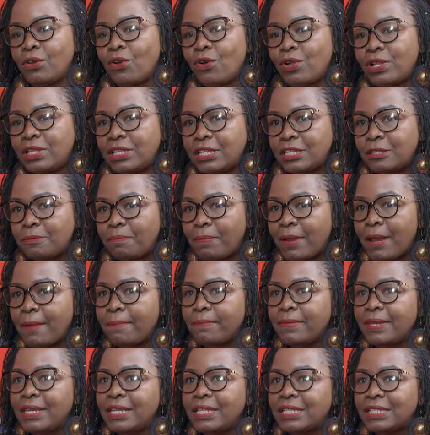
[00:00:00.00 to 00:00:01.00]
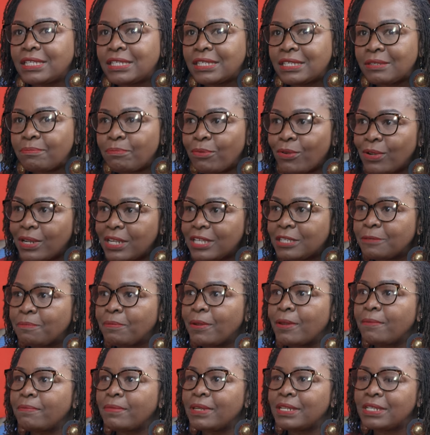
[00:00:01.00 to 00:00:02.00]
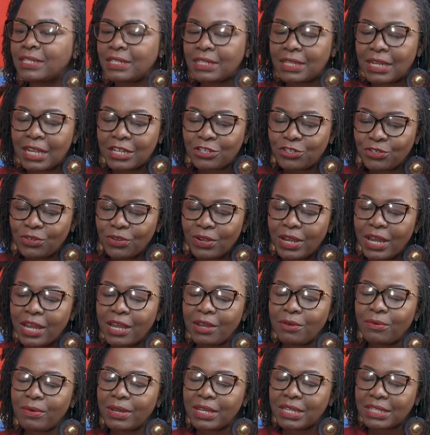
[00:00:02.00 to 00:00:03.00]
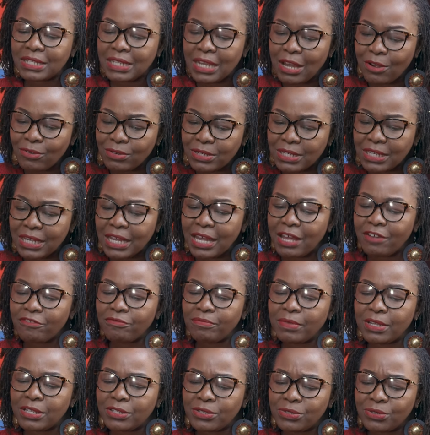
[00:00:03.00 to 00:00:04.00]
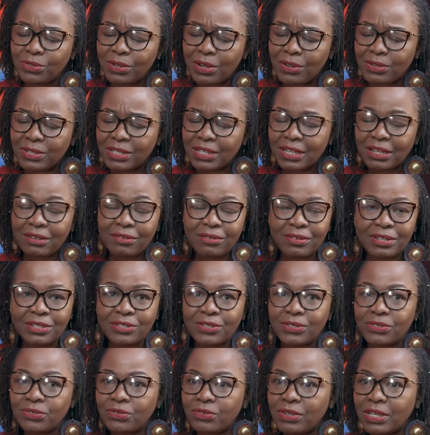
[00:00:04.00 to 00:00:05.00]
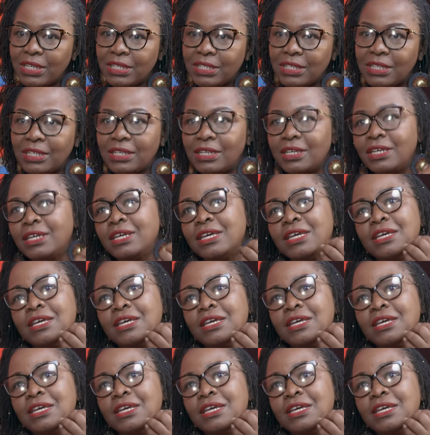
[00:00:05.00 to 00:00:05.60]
all these permits, police permits, national highways, county governments, two county. Oh, it was crazy.